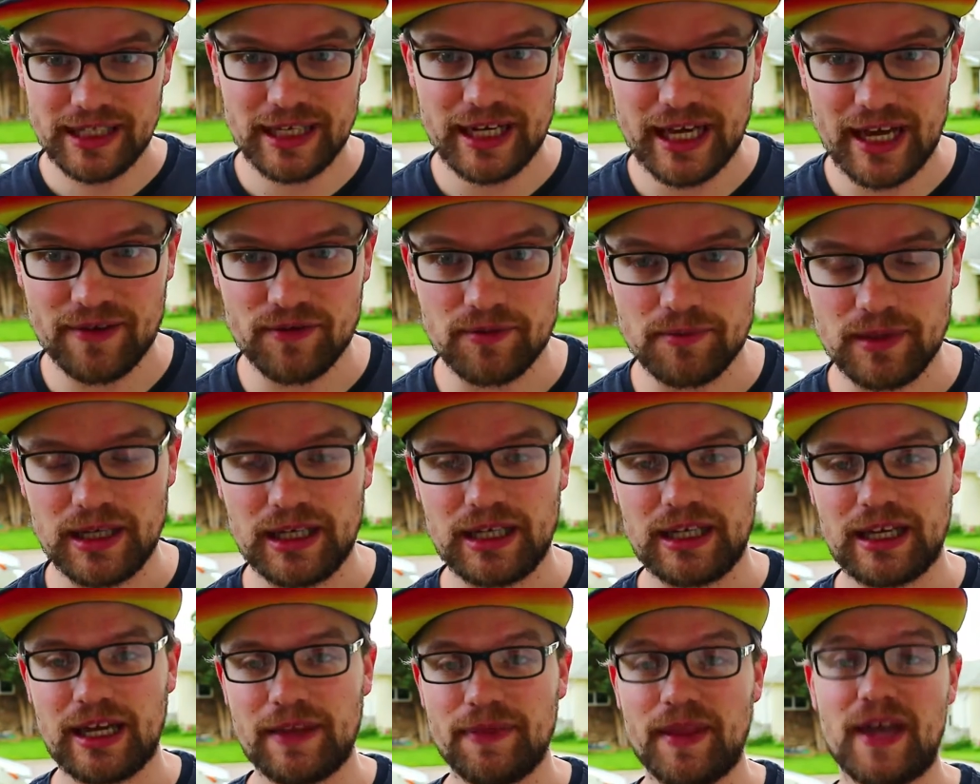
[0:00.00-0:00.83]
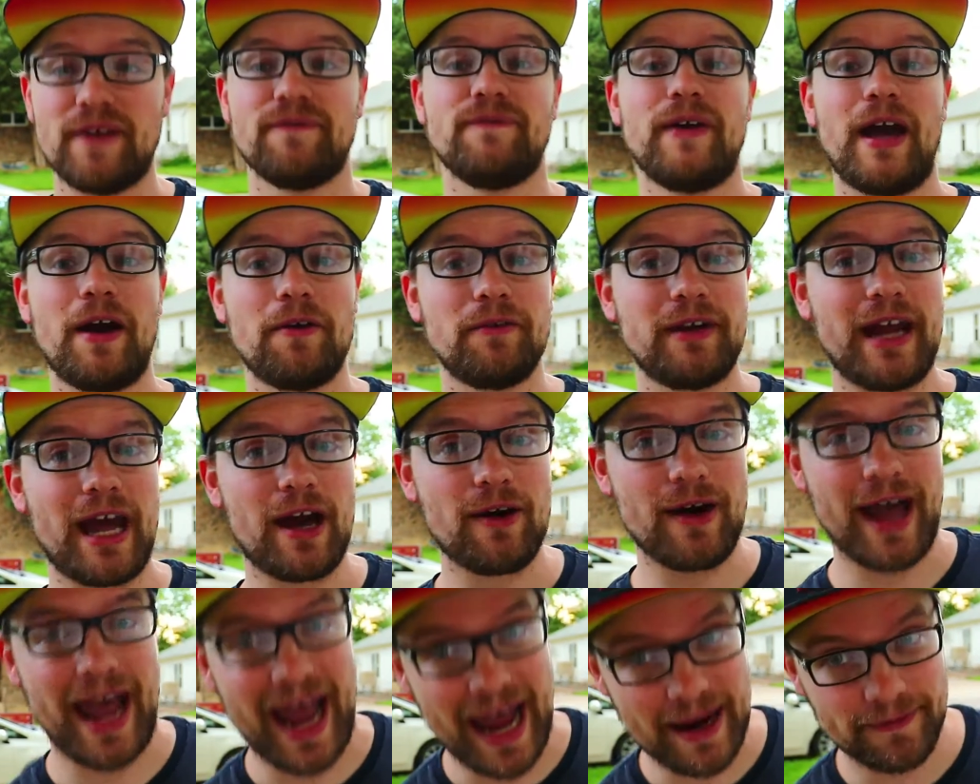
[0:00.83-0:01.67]
did have a meaning, and they found
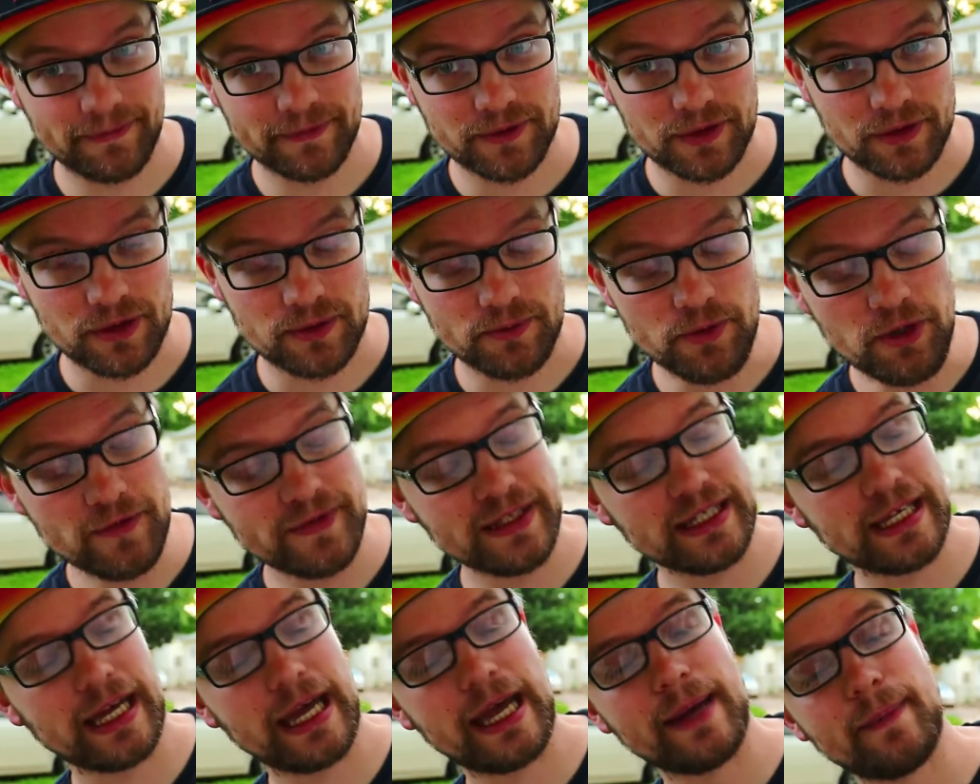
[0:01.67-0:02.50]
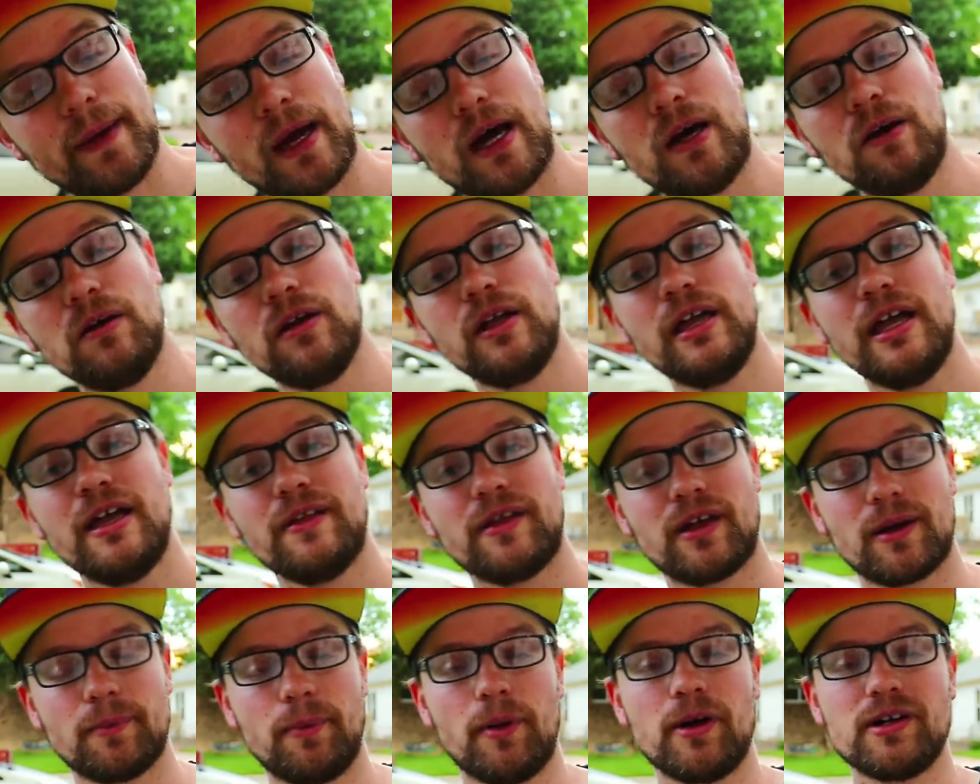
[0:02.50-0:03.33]
out after the movie came out
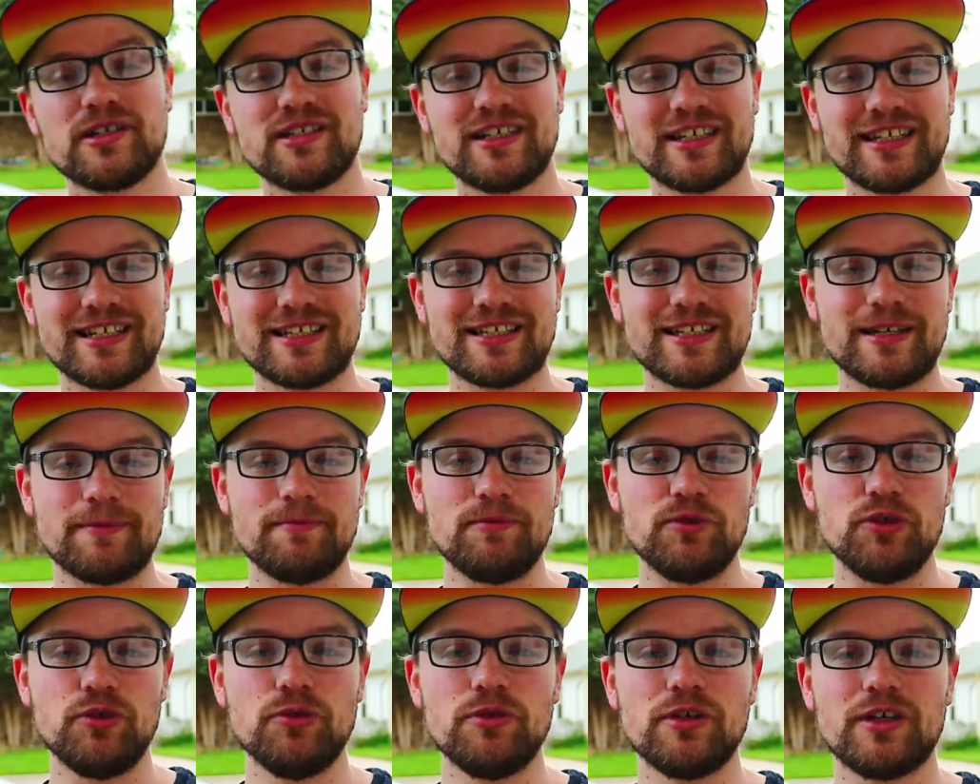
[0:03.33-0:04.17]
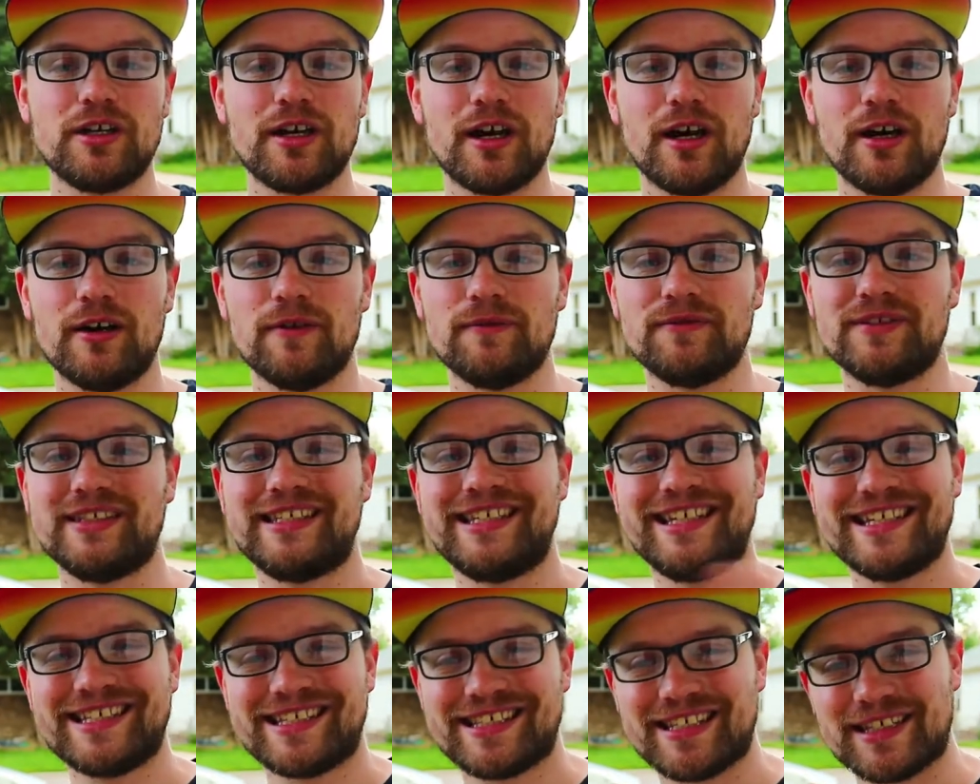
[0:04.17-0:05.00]
that a parsec is a unit
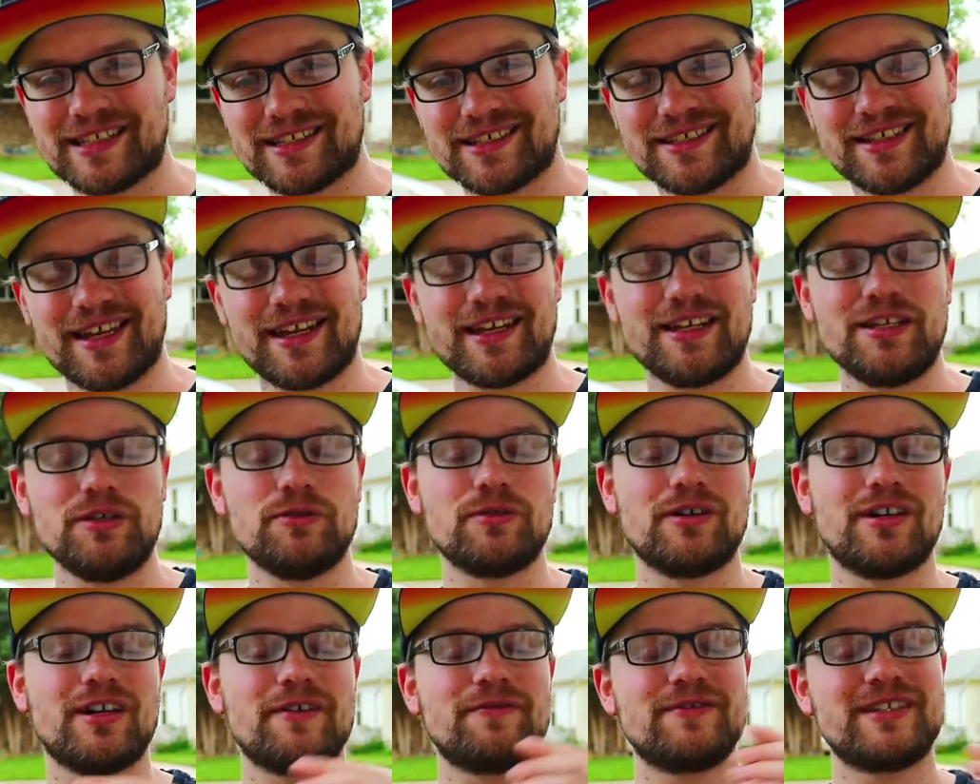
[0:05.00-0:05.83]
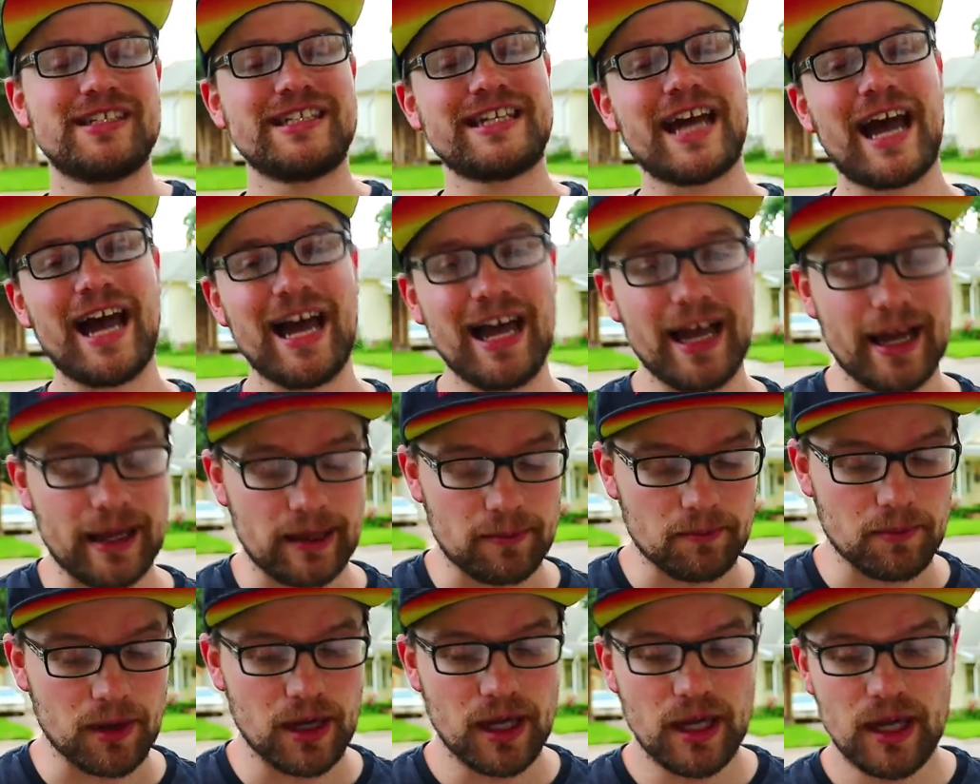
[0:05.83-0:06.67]
of distance, not a unit of
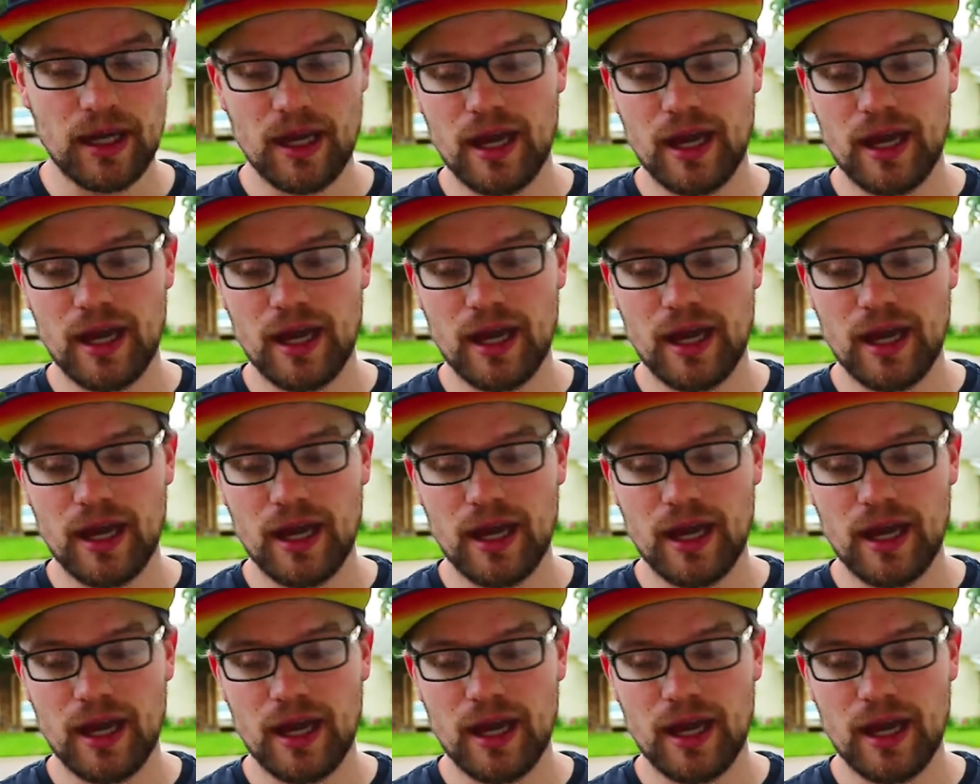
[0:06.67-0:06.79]
time.